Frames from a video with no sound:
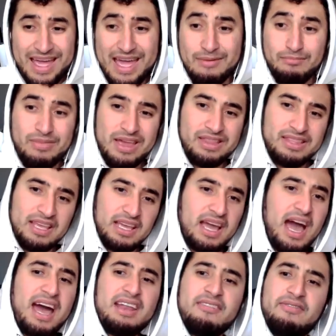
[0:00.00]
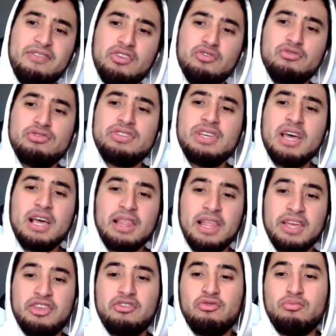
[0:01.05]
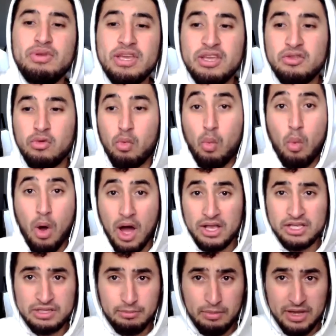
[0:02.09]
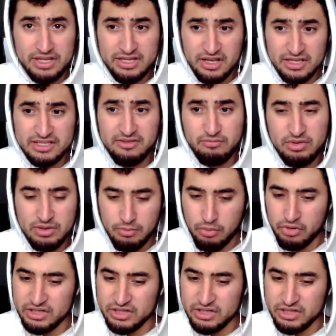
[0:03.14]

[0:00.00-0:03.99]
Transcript: and it kind of feels like you're being watched by tons of people.